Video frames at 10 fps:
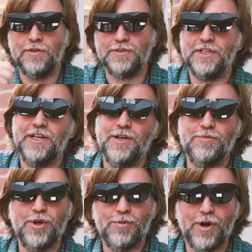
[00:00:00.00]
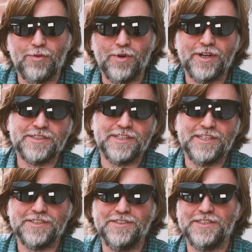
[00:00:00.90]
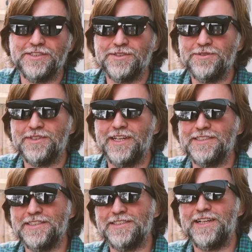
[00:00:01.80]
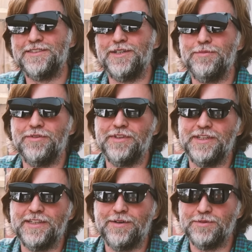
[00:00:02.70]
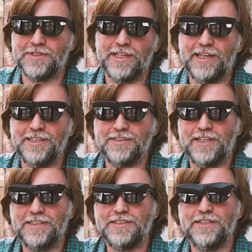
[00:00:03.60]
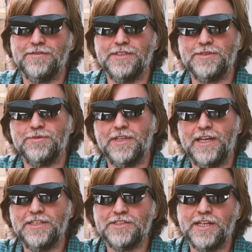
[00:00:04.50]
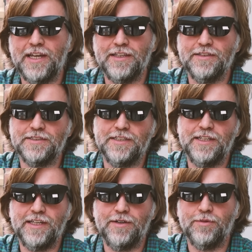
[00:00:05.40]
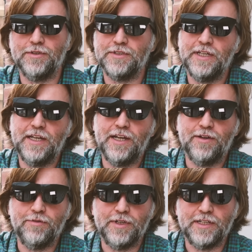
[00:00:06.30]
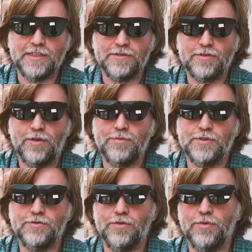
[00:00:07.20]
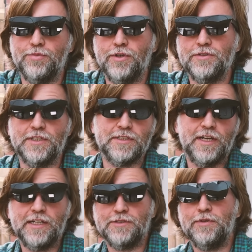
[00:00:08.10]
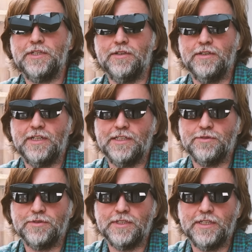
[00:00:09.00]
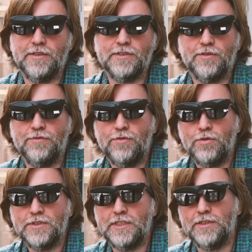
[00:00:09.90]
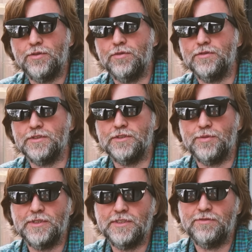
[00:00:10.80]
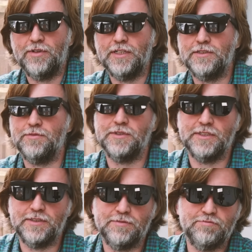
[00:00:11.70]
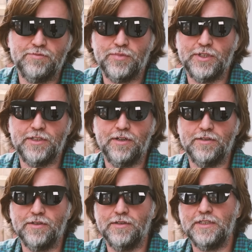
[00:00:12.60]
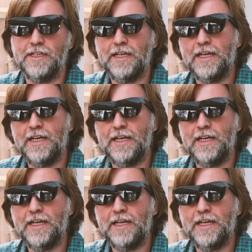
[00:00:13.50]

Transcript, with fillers: those mobile workstations in suitcases, that type of thing, that was the HX series. But the HK that's in here was a really top draw processor. And it's really good, as you'll see. It's got 14 cores and 20 threads, which is pretty darn good.